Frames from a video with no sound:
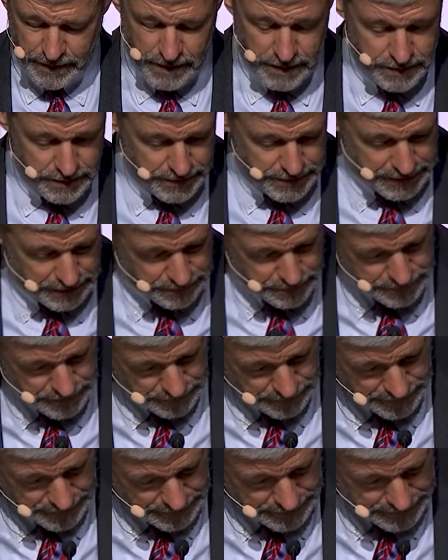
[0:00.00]
So he goes
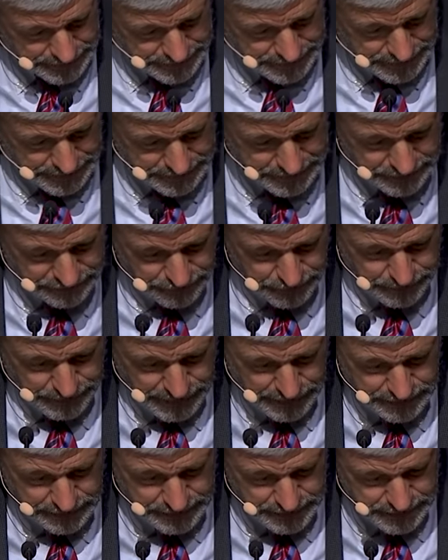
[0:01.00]
on and he says, For
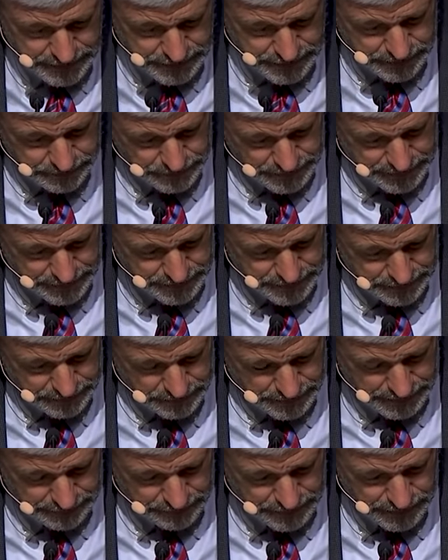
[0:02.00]
bodily discipline is
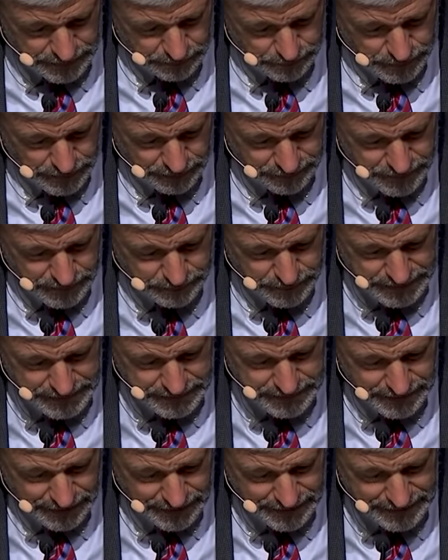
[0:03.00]
only of little profit,
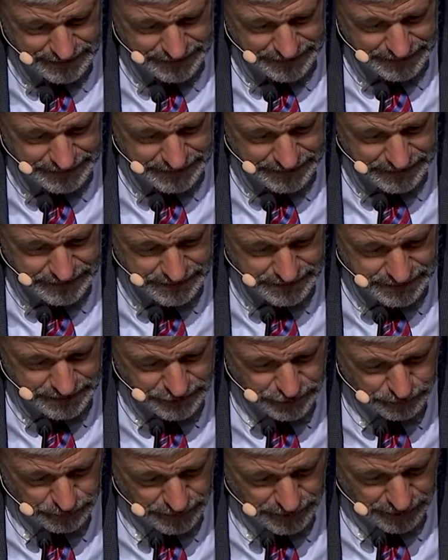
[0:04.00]
but godliness
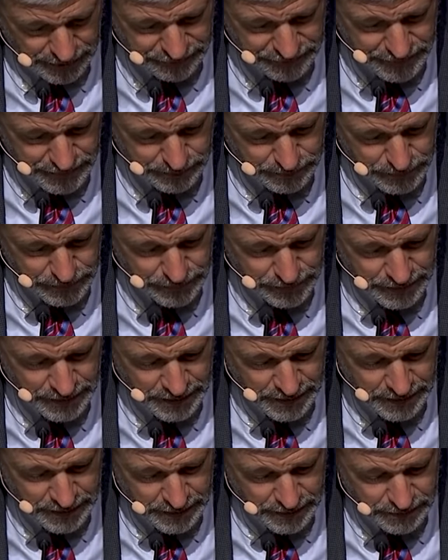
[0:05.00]
is profitable
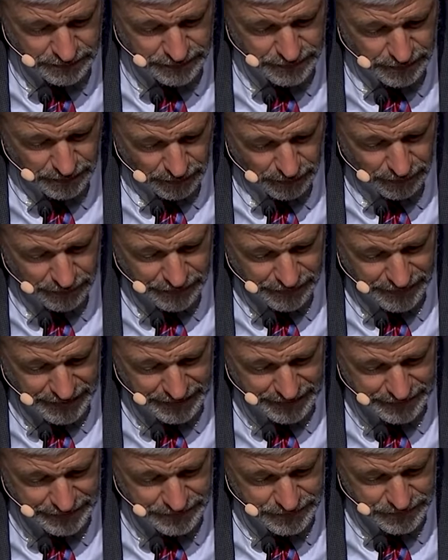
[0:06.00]
for all
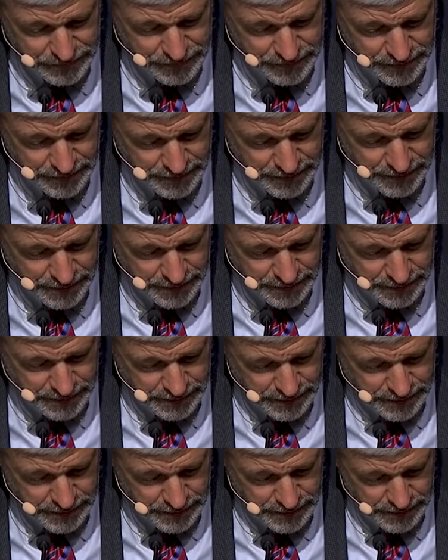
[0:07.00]
things.
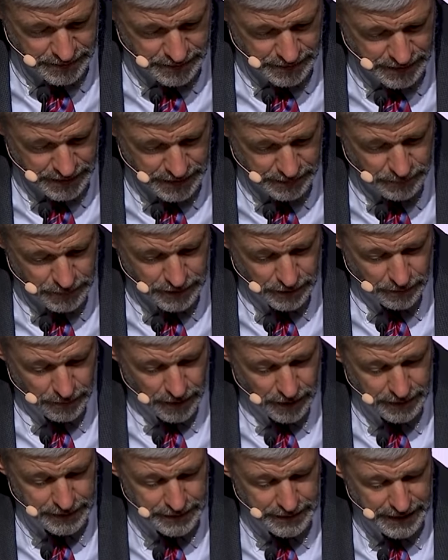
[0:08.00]
And he will go
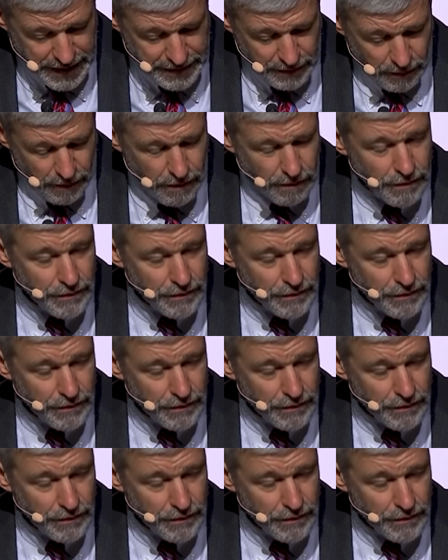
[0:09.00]
on, and that all